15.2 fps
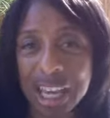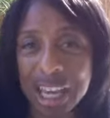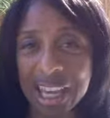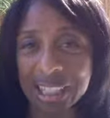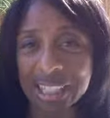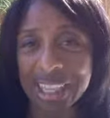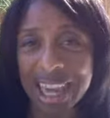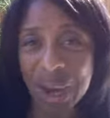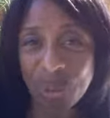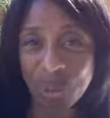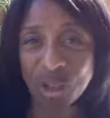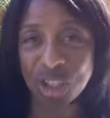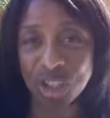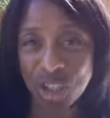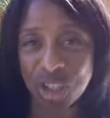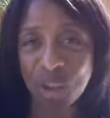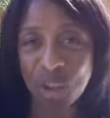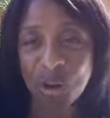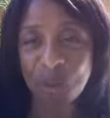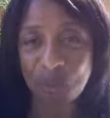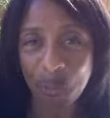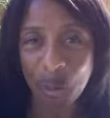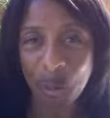accounts
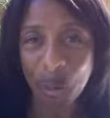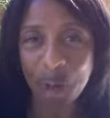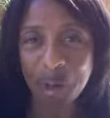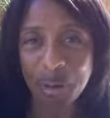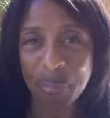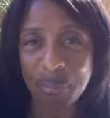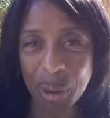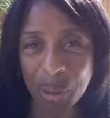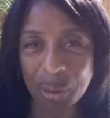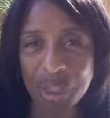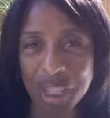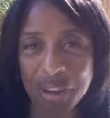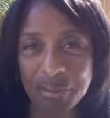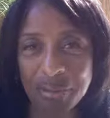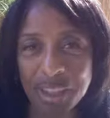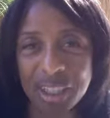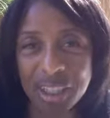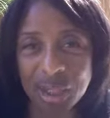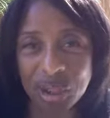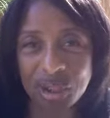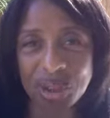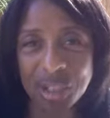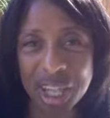for most of the
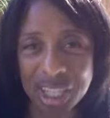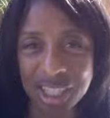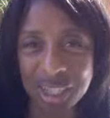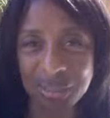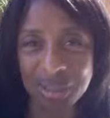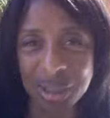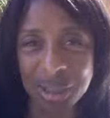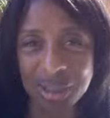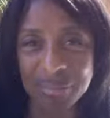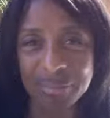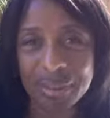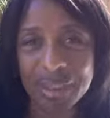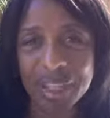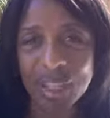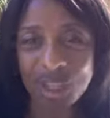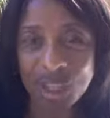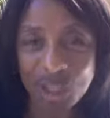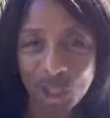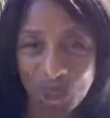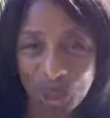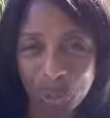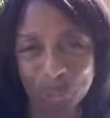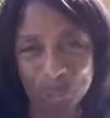New Testament. So,